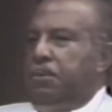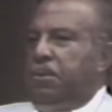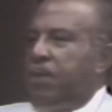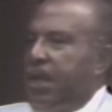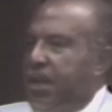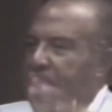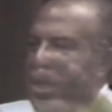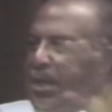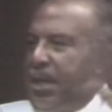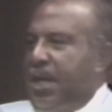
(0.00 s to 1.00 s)
We read in the
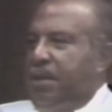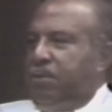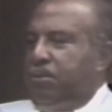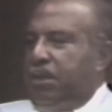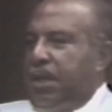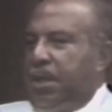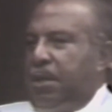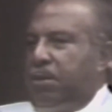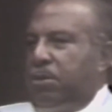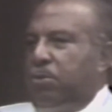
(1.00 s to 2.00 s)
headlines of the
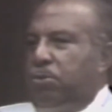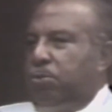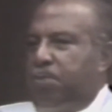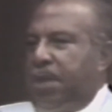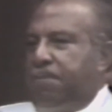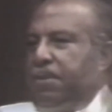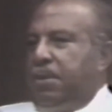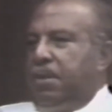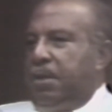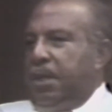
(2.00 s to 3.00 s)
newspaper
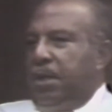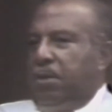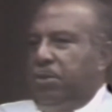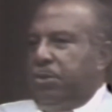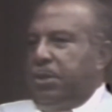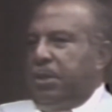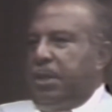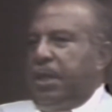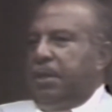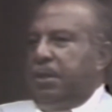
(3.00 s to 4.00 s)
in Austin
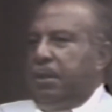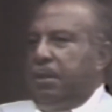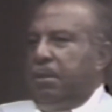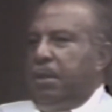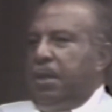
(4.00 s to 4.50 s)
that